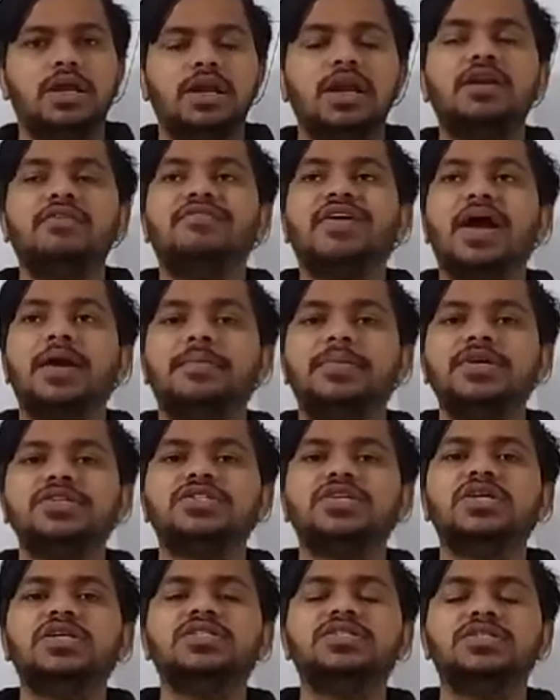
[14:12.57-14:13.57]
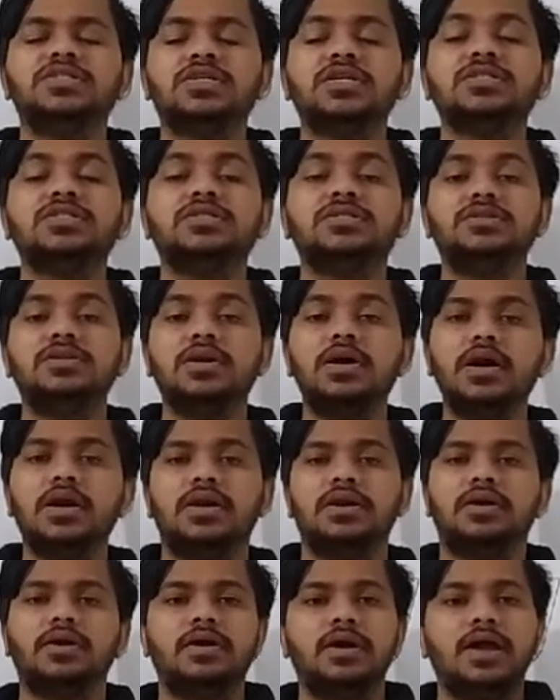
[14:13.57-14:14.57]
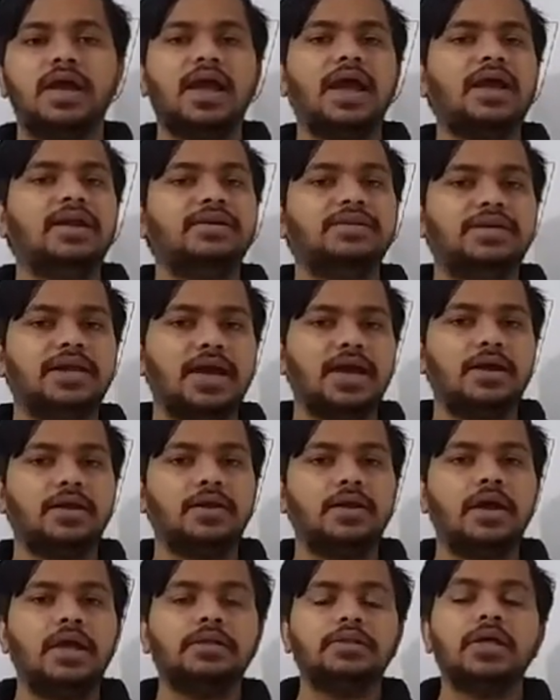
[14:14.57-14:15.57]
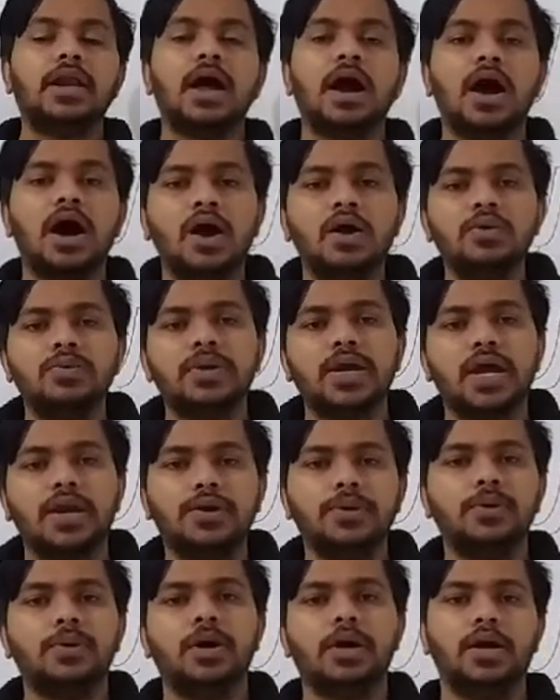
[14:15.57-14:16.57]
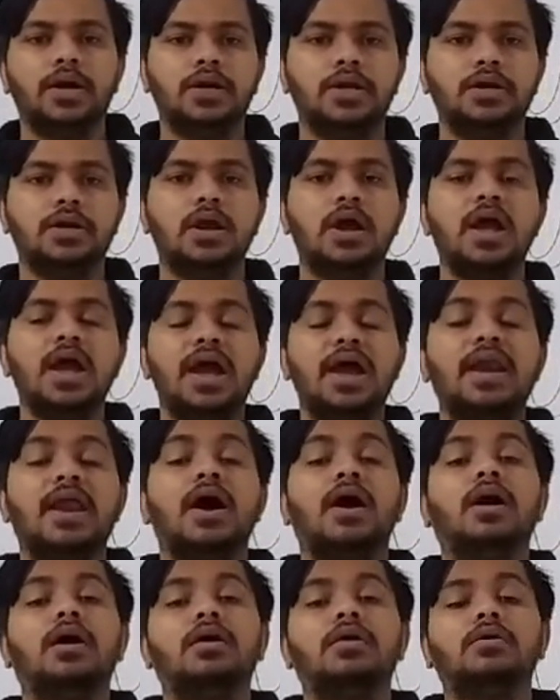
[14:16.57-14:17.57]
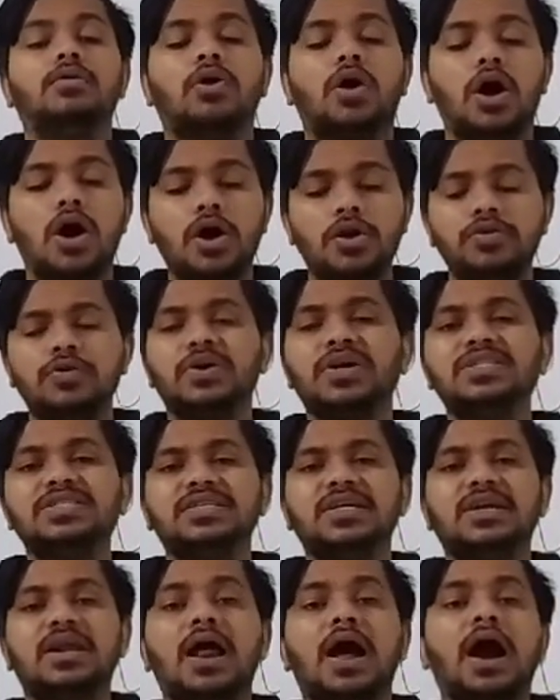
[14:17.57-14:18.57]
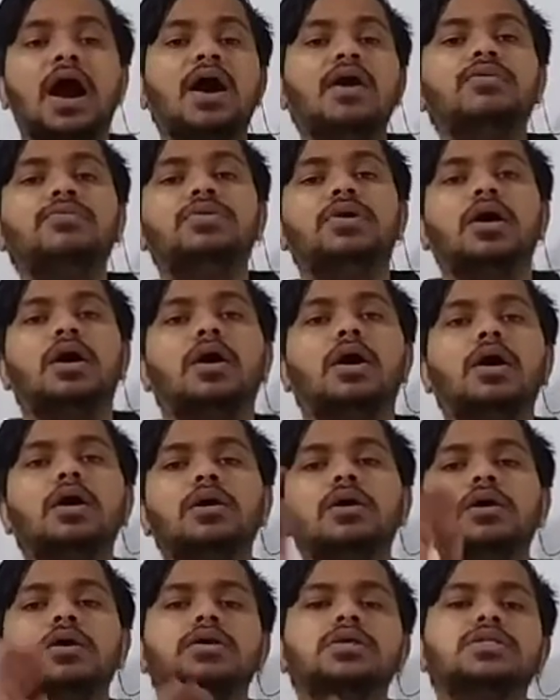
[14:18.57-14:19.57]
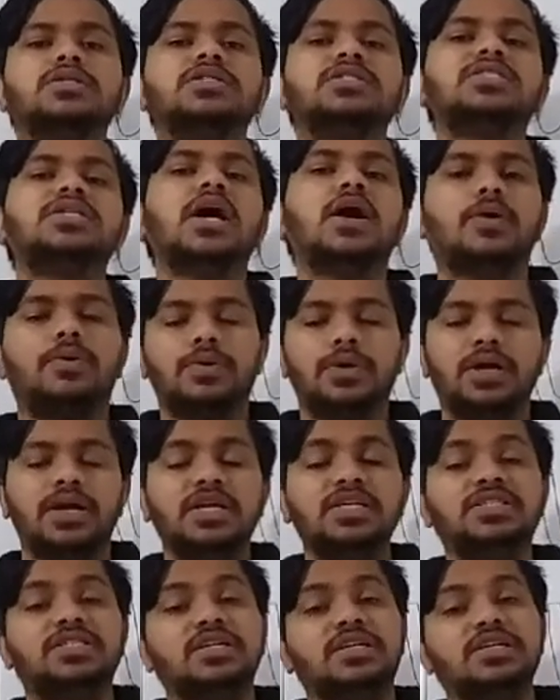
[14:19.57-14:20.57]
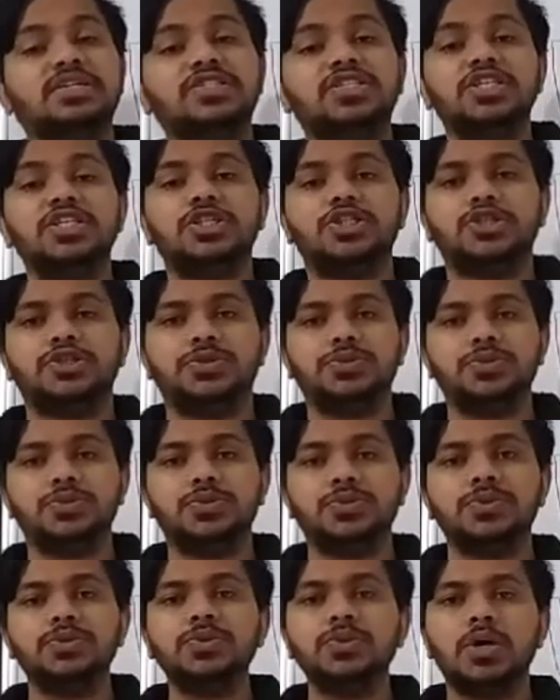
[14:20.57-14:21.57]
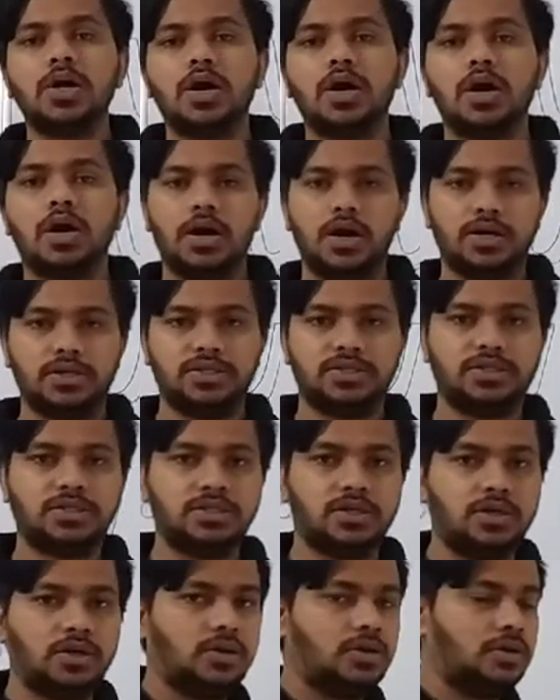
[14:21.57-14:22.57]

That the vibration is just done at there, then how can you hear it? And or you can say that how the sound is reaches to us.